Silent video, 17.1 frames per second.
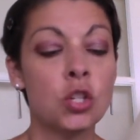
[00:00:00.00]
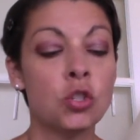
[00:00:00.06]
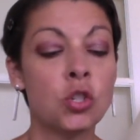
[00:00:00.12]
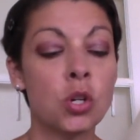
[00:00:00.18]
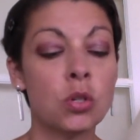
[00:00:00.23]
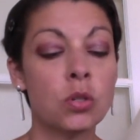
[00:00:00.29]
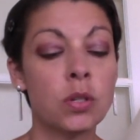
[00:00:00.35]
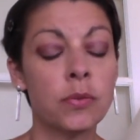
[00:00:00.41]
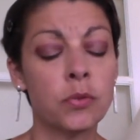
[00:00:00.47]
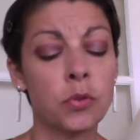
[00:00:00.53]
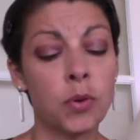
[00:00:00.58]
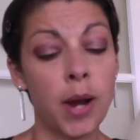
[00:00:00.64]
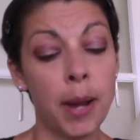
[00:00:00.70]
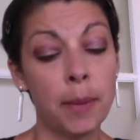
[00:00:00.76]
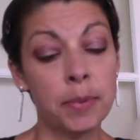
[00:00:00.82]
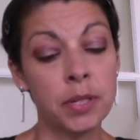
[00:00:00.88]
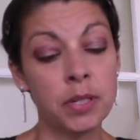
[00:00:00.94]
Josef
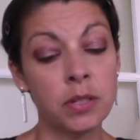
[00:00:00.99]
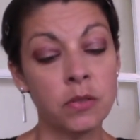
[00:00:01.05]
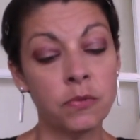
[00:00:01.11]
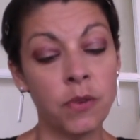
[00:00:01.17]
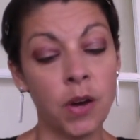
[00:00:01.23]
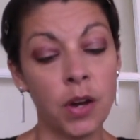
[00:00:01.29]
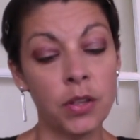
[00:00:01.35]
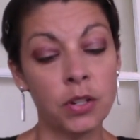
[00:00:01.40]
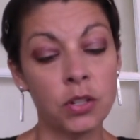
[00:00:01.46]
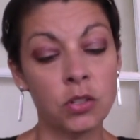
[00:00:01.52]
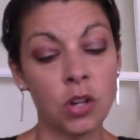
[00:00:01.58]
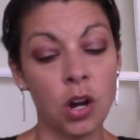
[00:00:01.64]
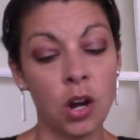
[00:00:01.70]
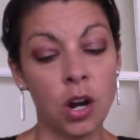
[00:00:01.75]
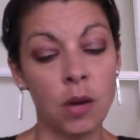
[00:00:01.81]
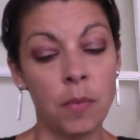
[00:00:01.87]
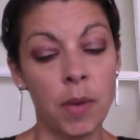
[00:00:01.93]
grabbed his father's
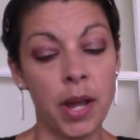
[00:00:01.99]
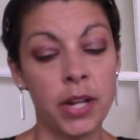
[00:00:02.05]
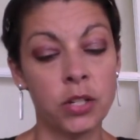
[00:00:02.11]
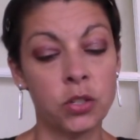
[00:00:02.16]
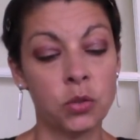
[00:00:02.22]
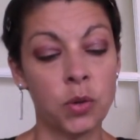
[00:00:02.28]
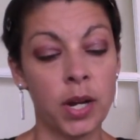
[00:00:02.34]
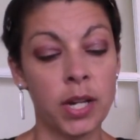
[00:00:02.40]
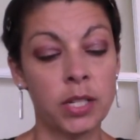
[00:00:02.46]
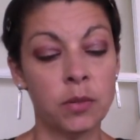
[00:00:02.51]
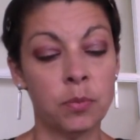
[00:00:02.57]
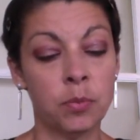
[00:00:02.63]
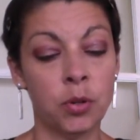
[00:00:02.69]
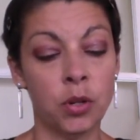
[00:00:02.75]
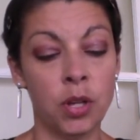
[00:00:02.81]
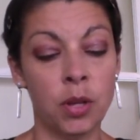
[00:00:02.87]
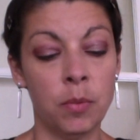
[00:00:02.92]
arm and tried to
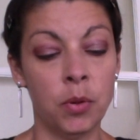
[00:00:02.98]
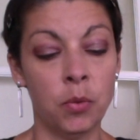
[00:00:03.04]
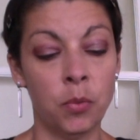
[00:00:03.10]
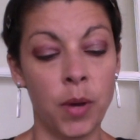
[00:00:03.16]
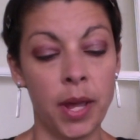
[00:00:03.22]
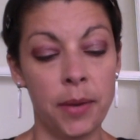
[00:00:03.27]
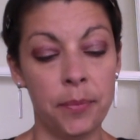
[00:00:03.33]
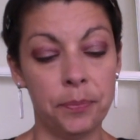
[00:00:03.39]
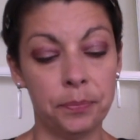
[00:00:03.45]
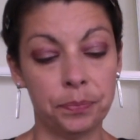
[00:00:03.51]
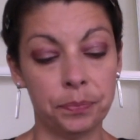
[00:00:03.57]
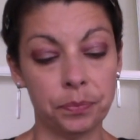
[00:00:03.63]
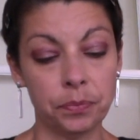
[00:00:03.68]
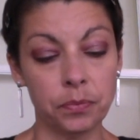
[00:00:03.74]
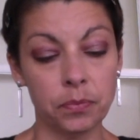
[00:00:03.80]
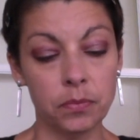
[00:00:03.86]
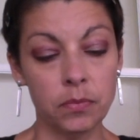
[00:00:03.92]
pull him away.
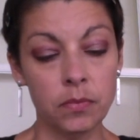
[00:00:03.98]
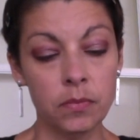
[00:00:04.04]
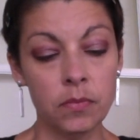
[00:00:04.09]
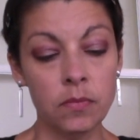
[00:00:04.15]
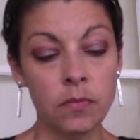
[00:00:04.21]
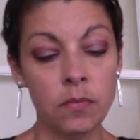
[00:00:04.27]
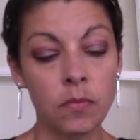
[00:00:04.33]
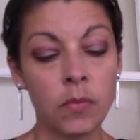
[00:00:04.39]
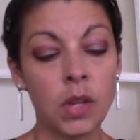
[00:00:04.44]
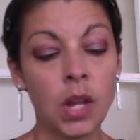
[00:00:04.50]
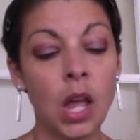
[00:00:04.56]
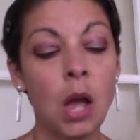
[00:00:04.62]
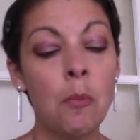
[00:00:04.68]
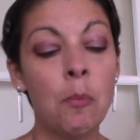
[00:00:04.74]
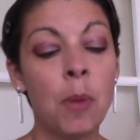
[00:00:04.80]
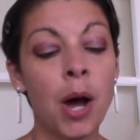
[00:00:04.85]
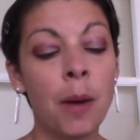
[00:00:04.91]

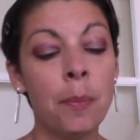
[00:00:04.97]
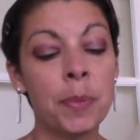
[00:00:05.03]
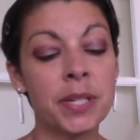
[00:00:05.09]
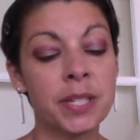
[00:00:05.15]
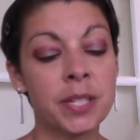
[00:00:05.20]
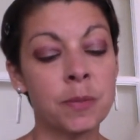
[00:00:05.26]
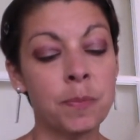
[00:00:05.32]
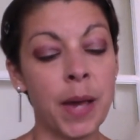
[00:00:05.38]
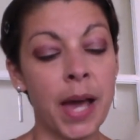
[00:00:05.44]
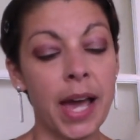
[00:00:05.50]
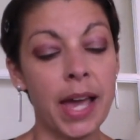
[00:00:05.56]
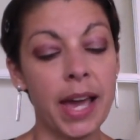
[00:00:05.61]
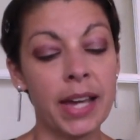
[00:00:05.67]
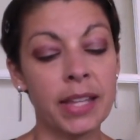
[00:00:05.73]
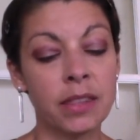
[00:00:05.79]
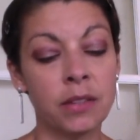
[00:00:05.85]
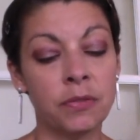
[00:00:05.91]
Papa spat
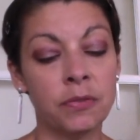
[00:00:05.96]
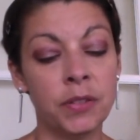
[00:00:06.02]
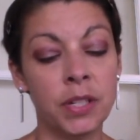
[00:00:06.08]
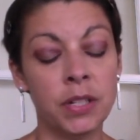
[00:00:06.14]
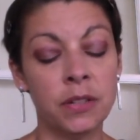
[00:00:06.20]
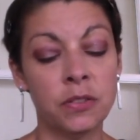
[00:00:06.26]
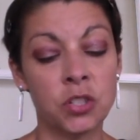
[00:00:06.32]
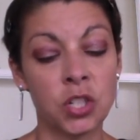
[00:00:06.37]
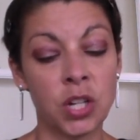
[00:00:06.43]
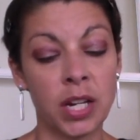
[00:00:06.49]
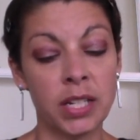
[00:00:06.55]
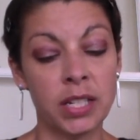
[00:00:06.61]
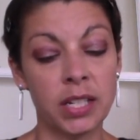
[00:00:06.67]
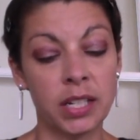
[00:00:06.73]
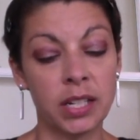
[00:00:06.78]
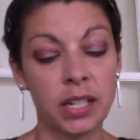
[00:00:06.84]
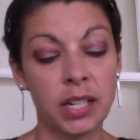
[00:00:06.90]
at the feet of
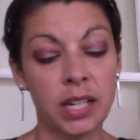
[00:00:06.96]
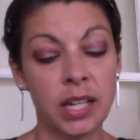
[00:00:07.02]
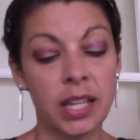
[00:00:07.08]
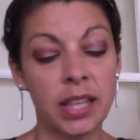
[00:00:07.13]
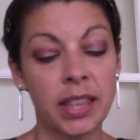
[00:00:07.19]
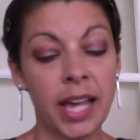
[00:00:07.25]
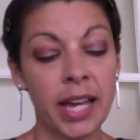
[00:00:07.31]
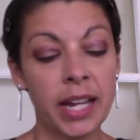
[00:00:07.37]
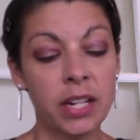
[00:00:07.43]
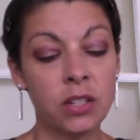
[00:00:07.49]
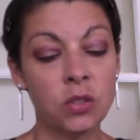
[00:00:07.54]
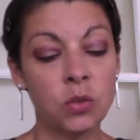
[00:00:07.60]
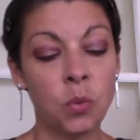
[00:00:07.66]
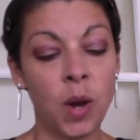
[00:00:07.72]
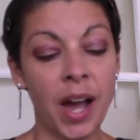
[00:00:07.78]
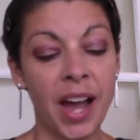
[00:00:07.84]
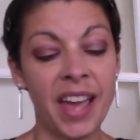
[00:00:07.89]
Schiendick. That is
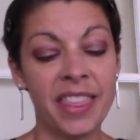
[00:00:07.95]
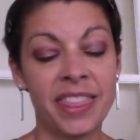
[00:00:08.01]
what I